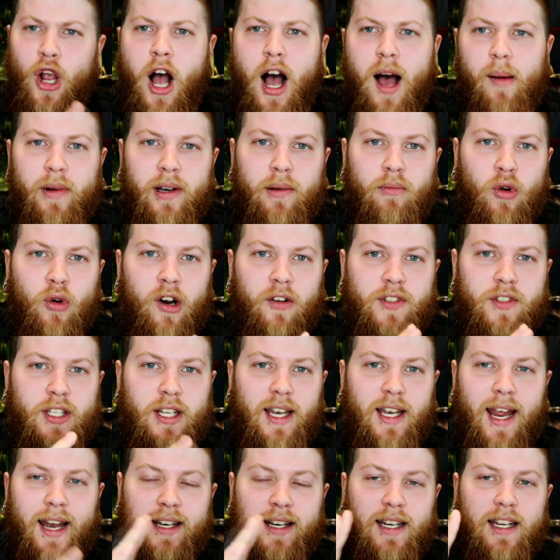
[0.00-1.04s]
common morphs
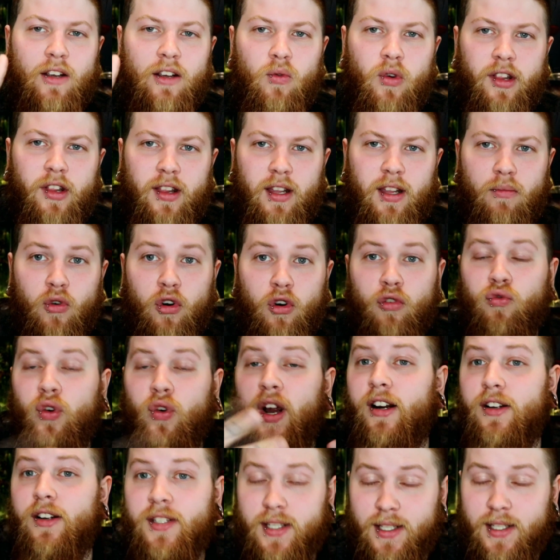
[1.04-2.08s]
and any with the more
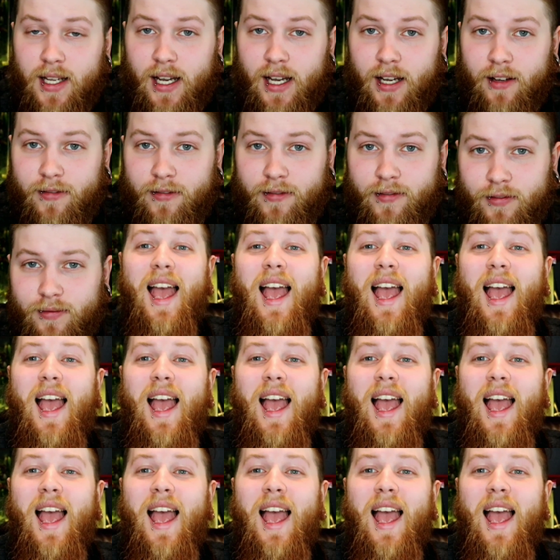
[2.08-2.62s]
rare stuff.